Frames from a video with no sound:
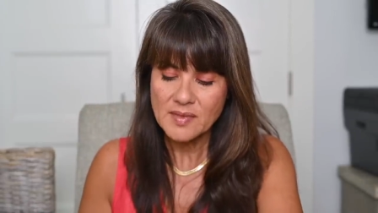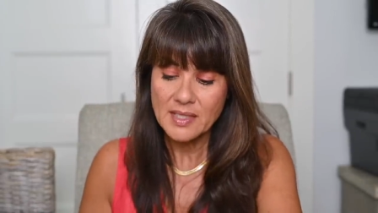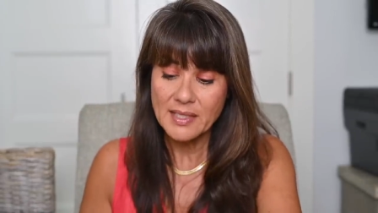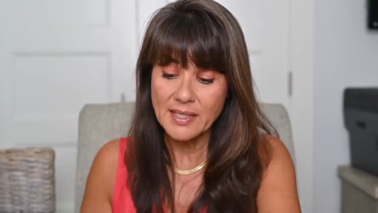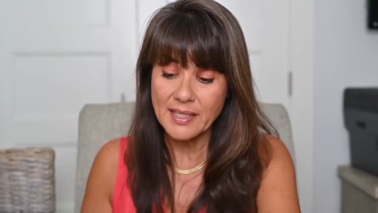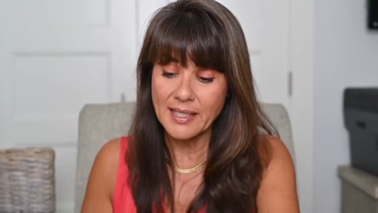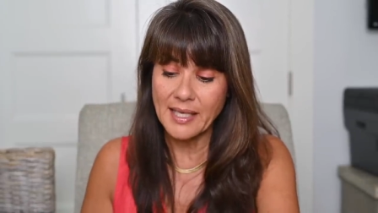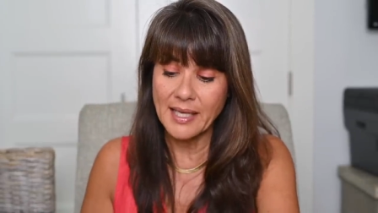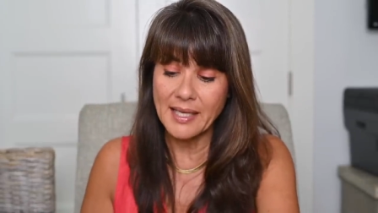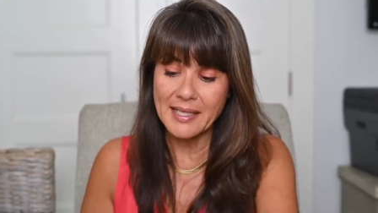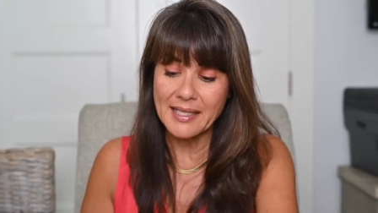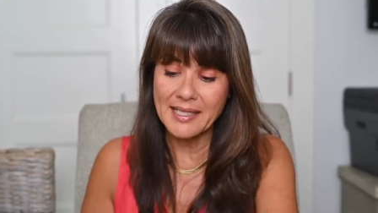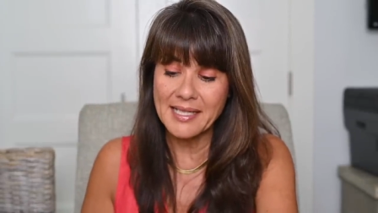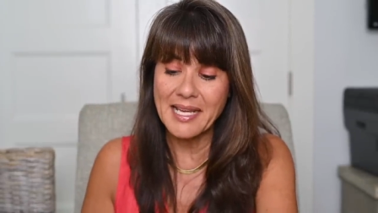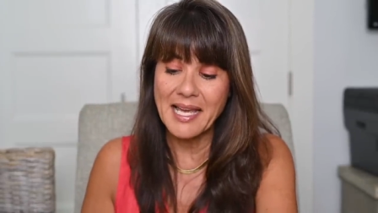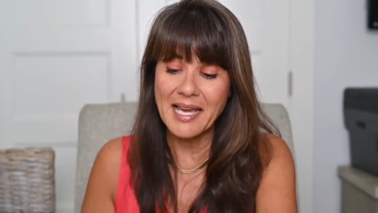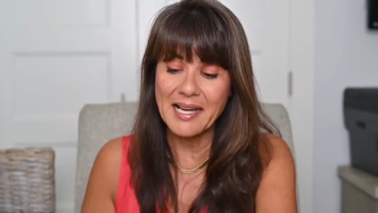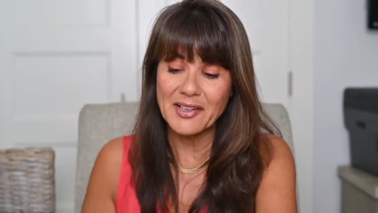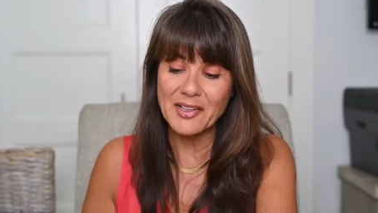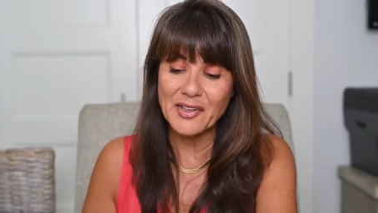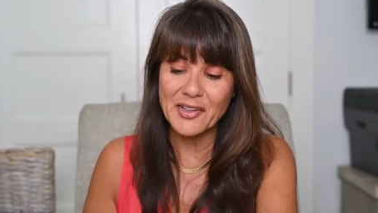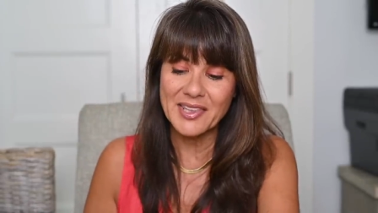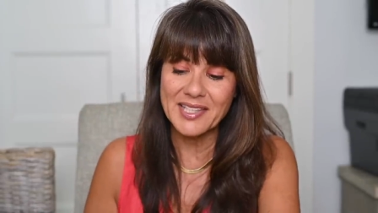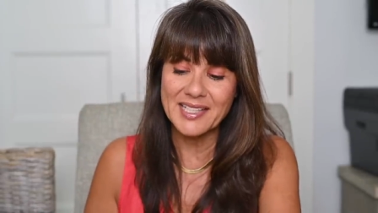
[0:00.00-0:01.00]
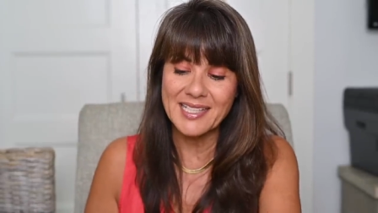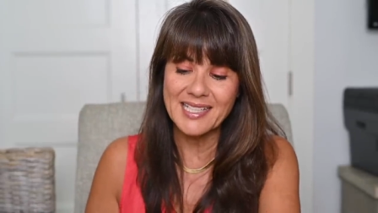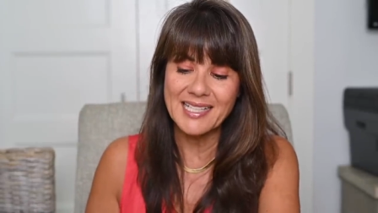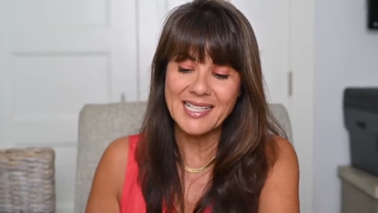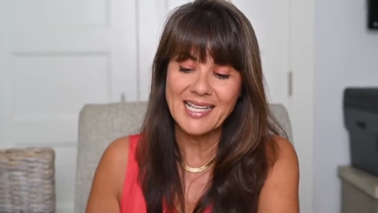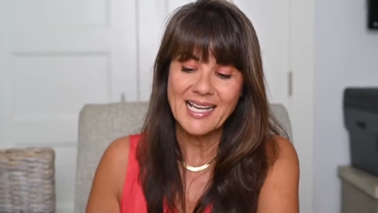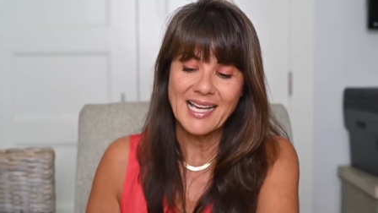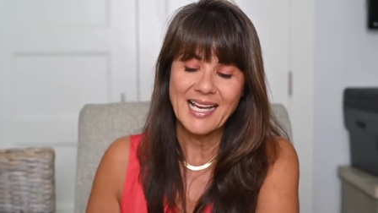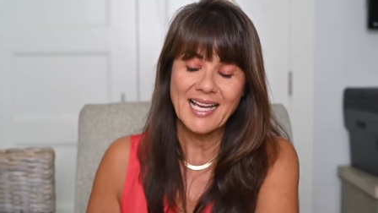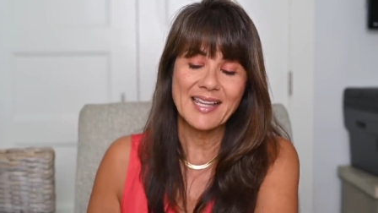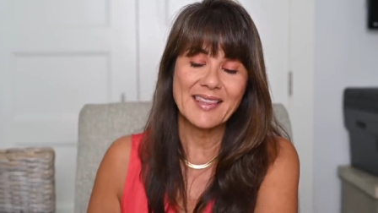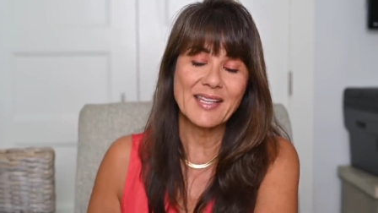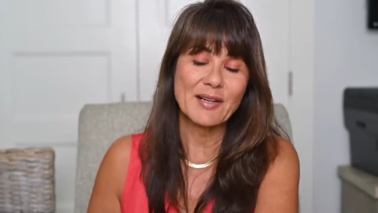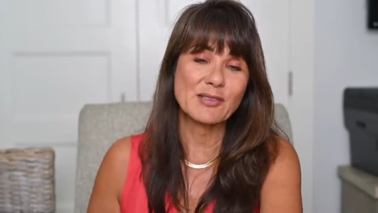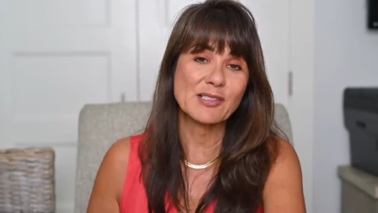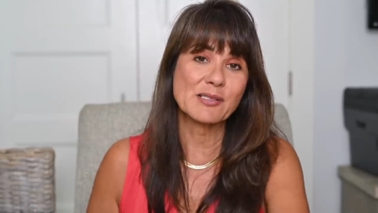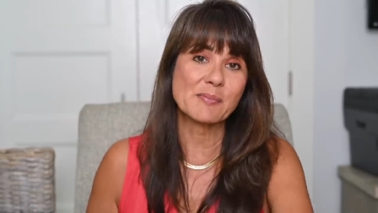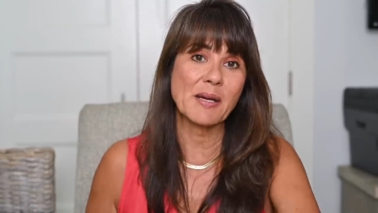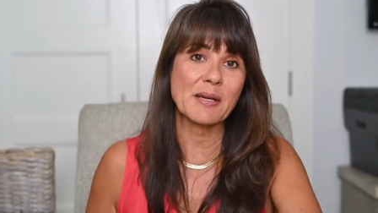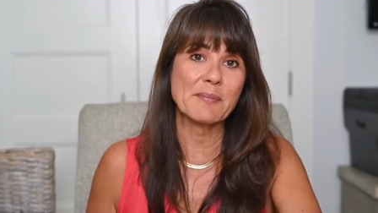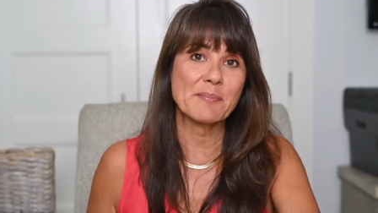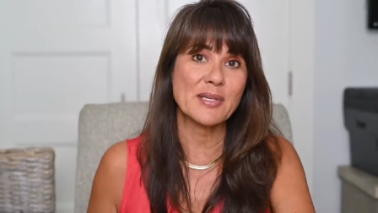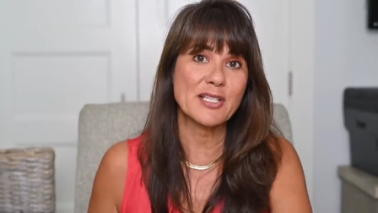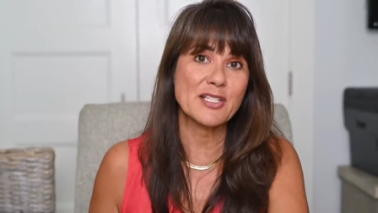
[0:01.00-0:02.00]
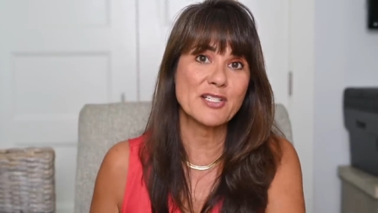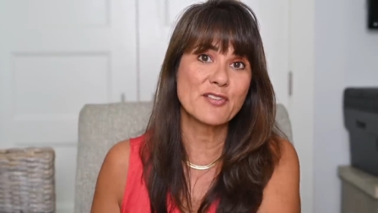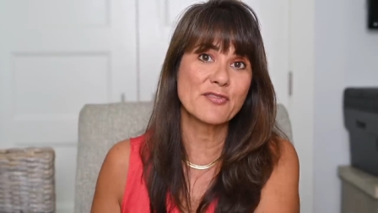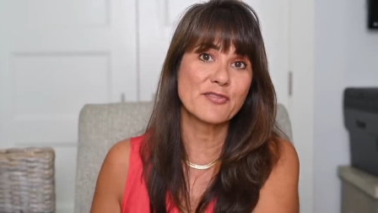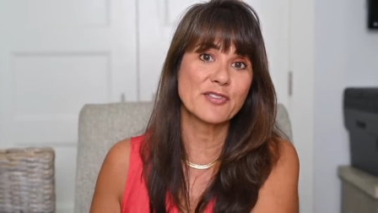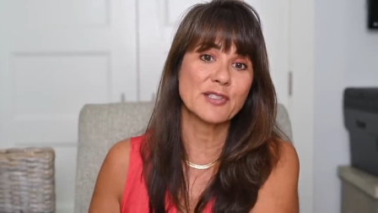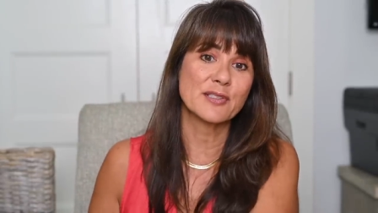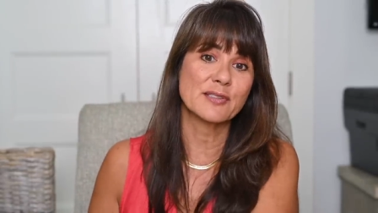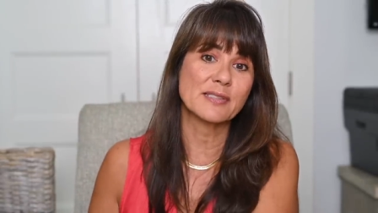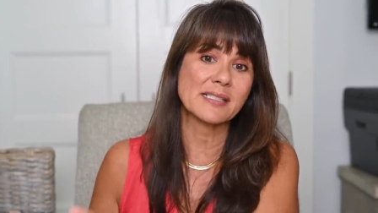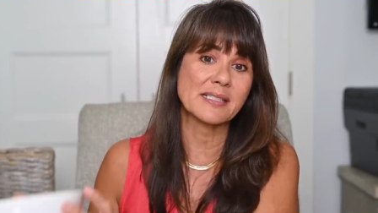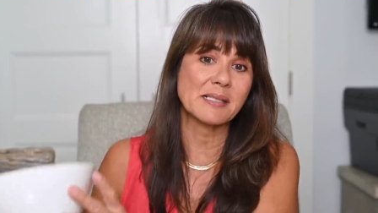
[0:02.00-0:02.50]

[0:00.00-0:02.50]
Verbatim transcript: getting healthy, and that was my binge food.